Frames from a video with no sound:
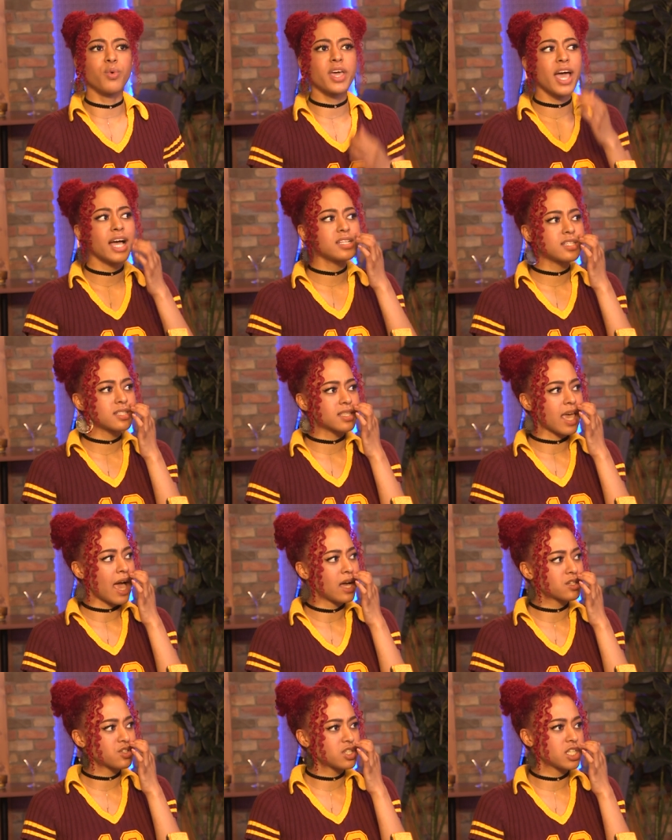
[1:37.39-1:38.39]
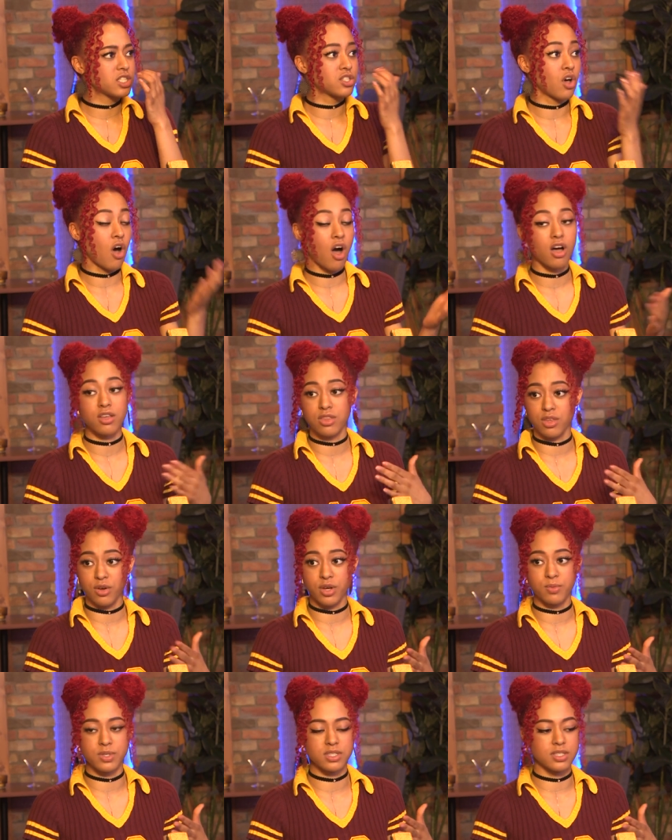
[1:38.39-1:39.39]
We had just casually talked
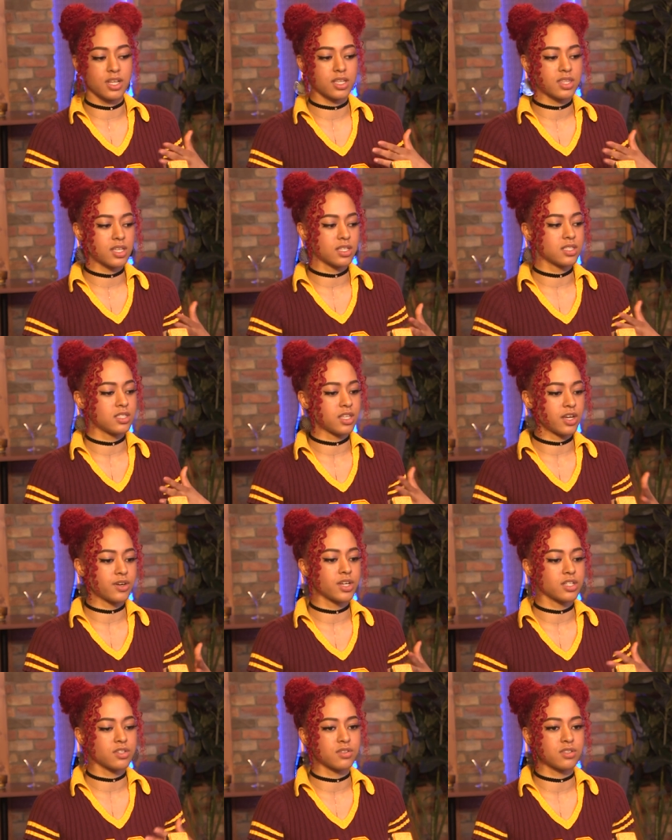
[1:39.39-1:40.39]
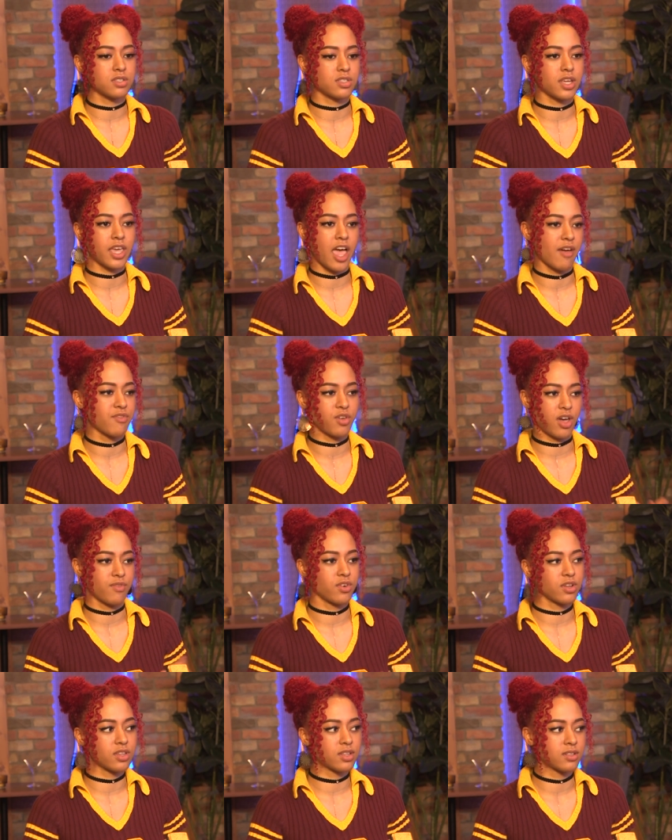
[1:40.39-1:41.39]
though; it was nothing serious. She was just like, "Have you
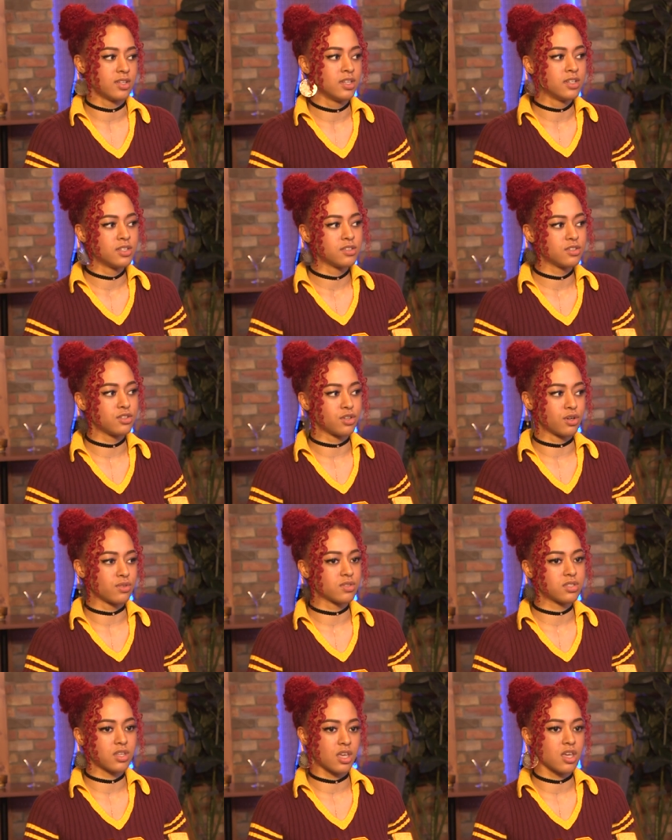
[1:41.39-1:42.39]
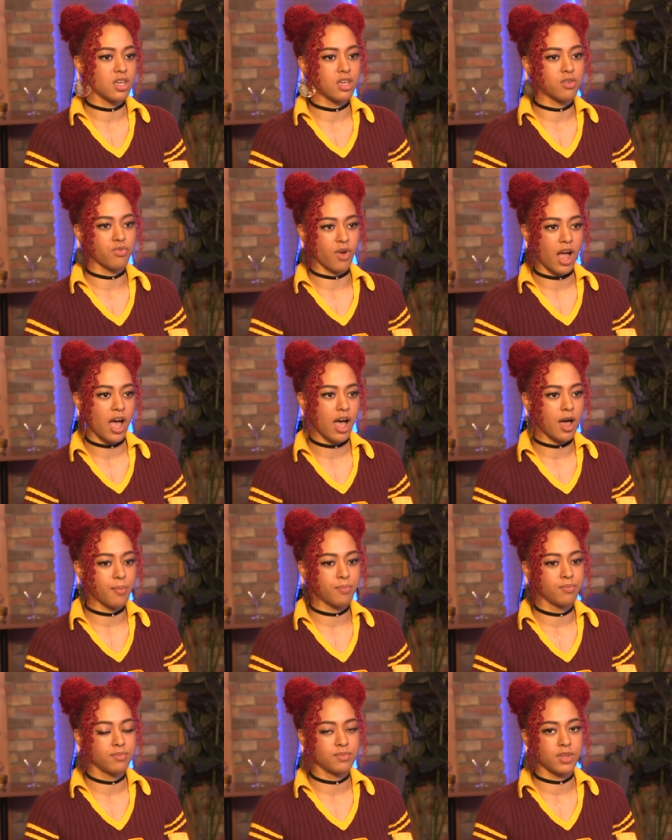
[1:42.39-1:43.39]
ever, you know, sing,
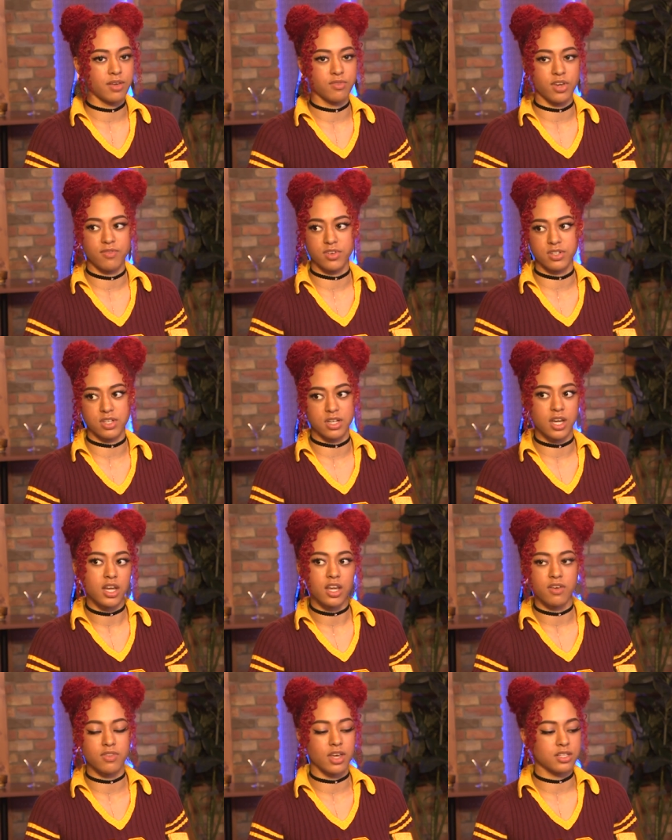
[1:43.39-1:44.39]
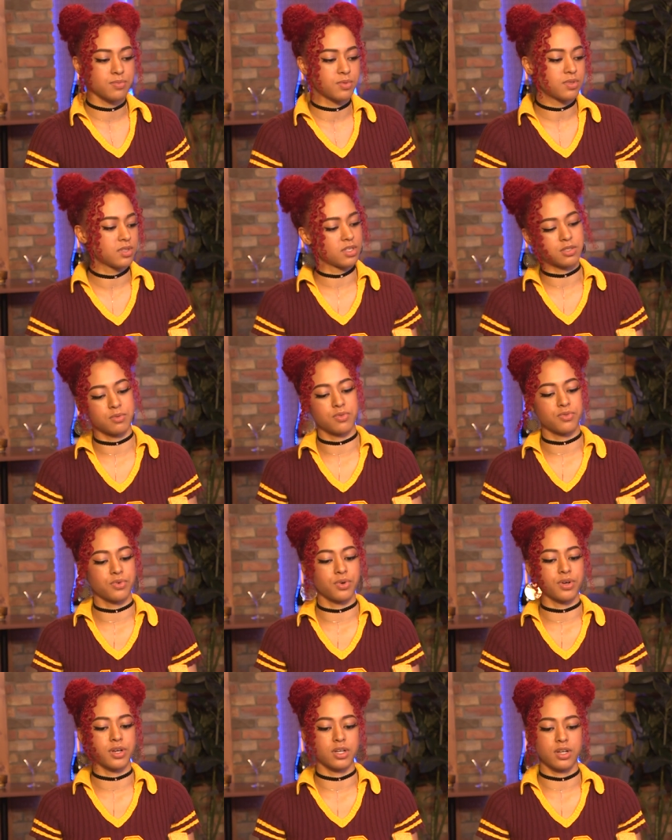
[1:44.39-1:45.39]
rap? Have you ever done any of this
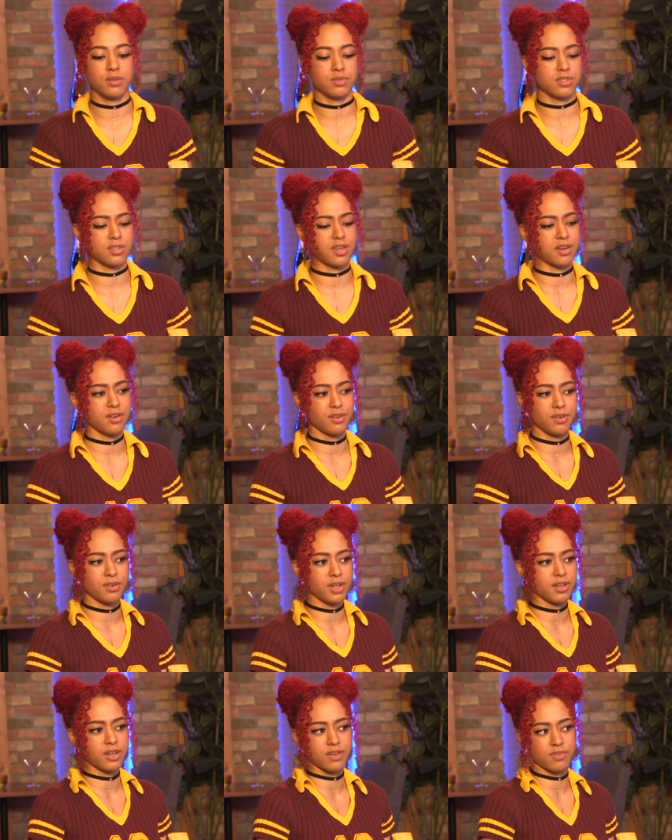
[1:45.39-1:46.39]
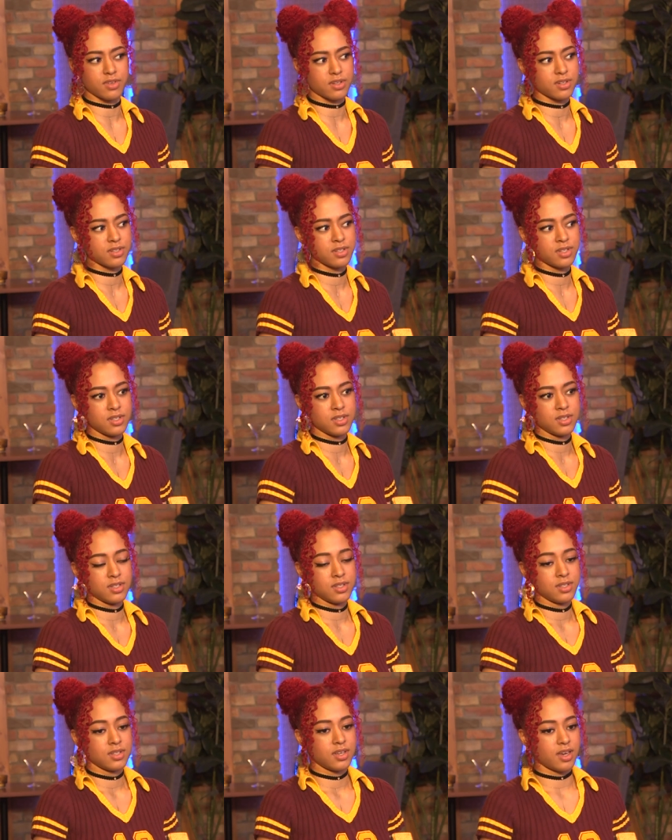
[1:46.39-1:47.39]
before?" And I was like, "No, I never
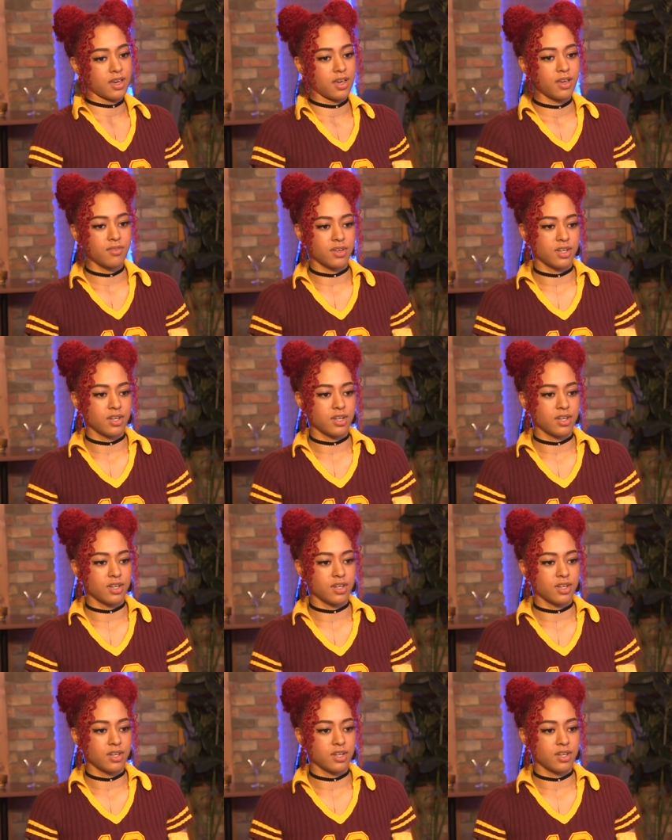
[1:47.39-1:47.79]
have.